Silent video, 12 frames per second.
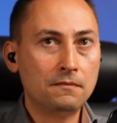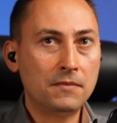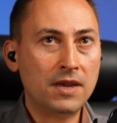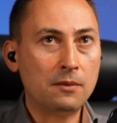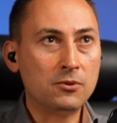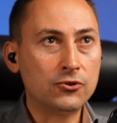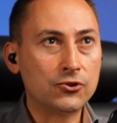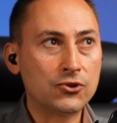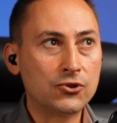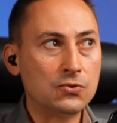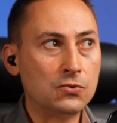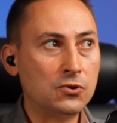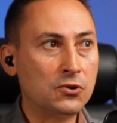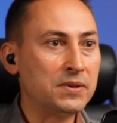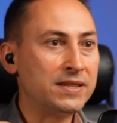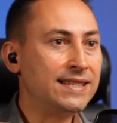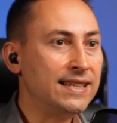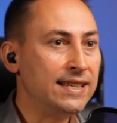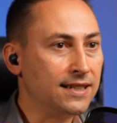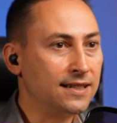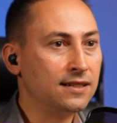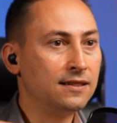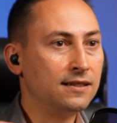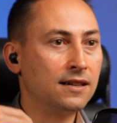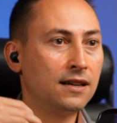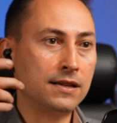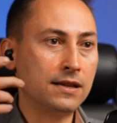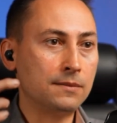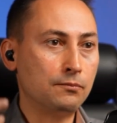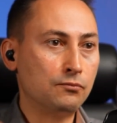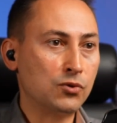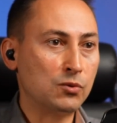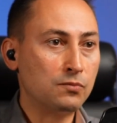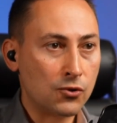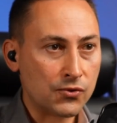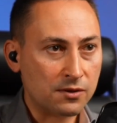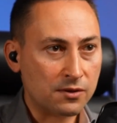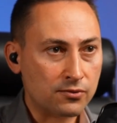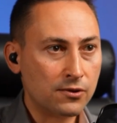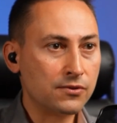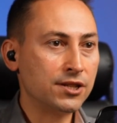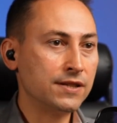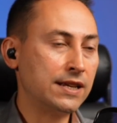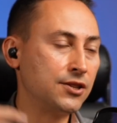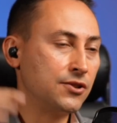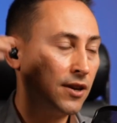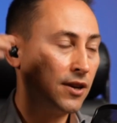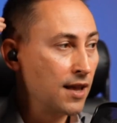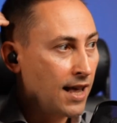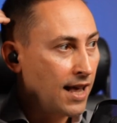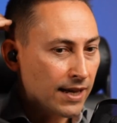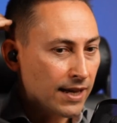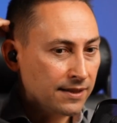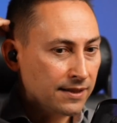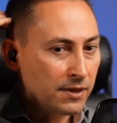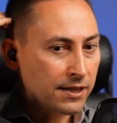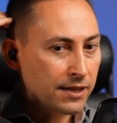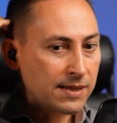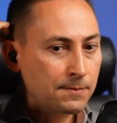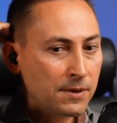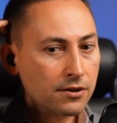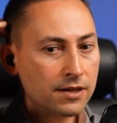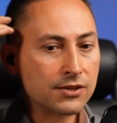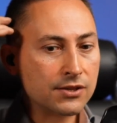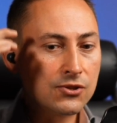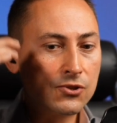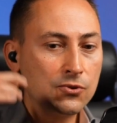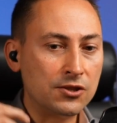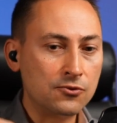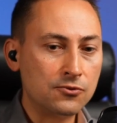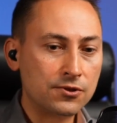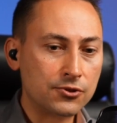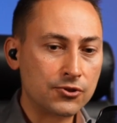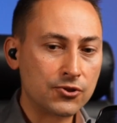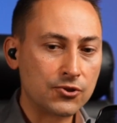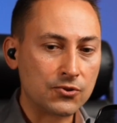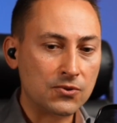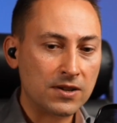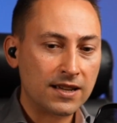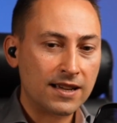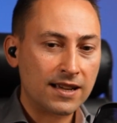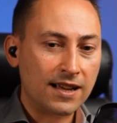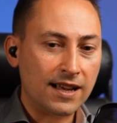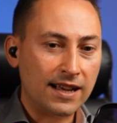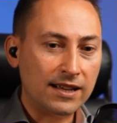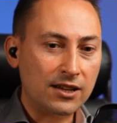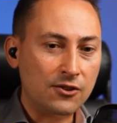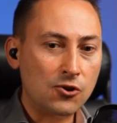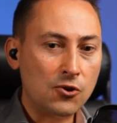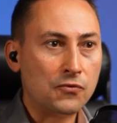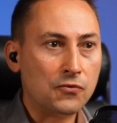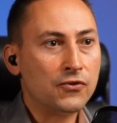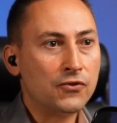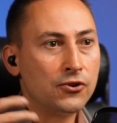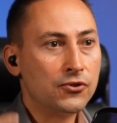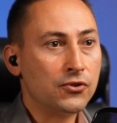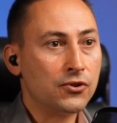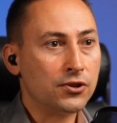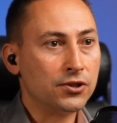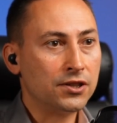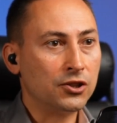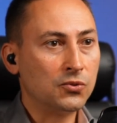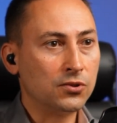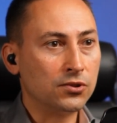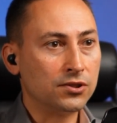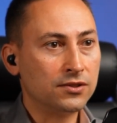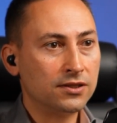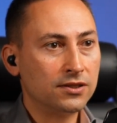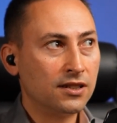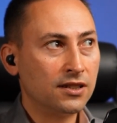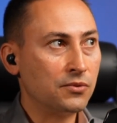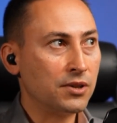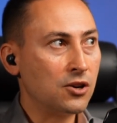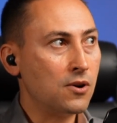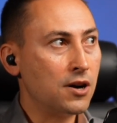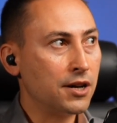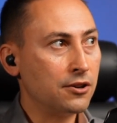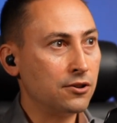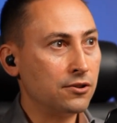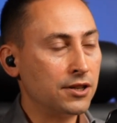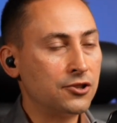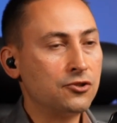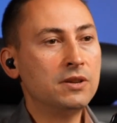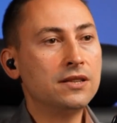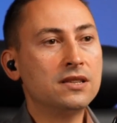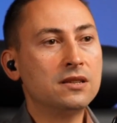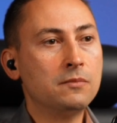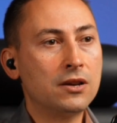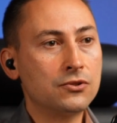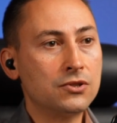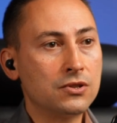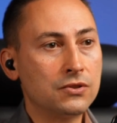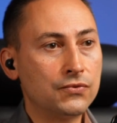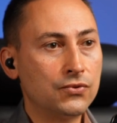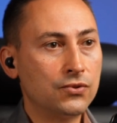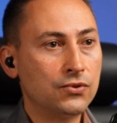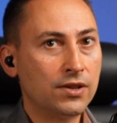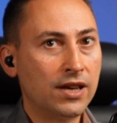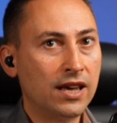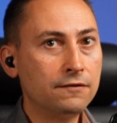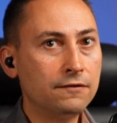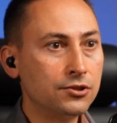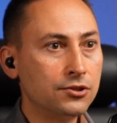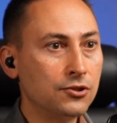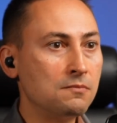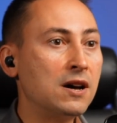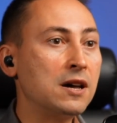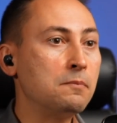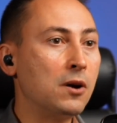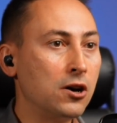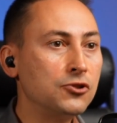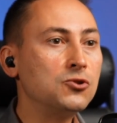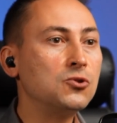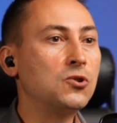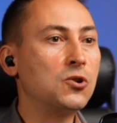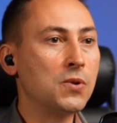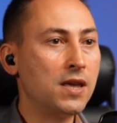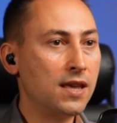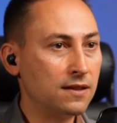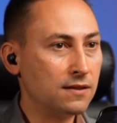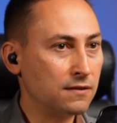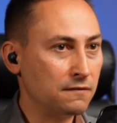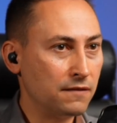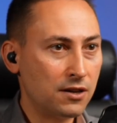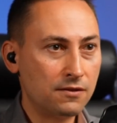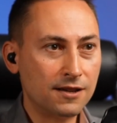able to critique a proposed approach, etc. And in my experience, in order to go further, it would require a tremendous amount of effort on my part to create very